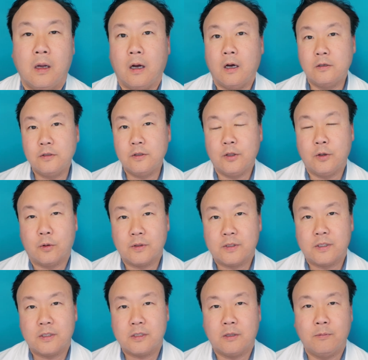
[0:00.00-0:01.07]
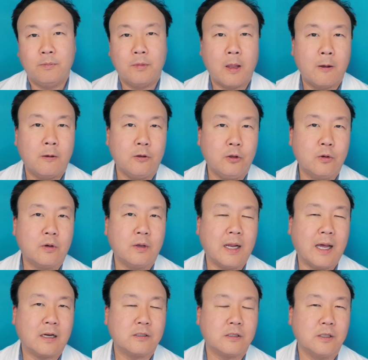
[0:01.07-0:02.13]
Under the old system, you could
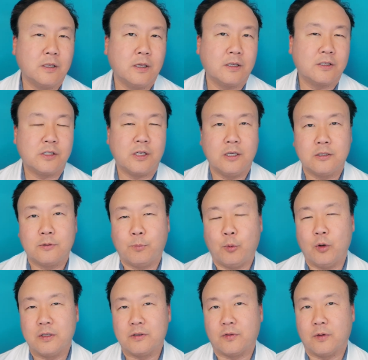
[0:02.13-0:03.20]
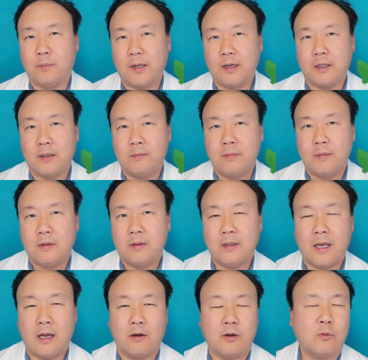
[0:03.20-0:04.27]
actually exchange points for money.
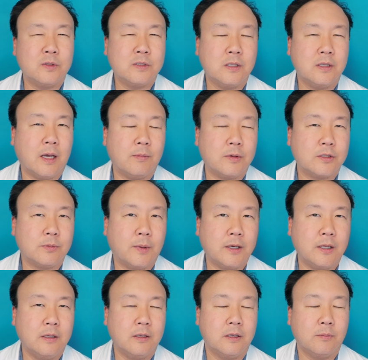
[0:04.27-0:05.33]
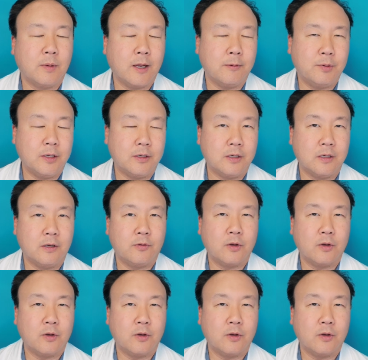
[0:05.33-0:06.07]
Now, it wasn't that much money, in my opinion.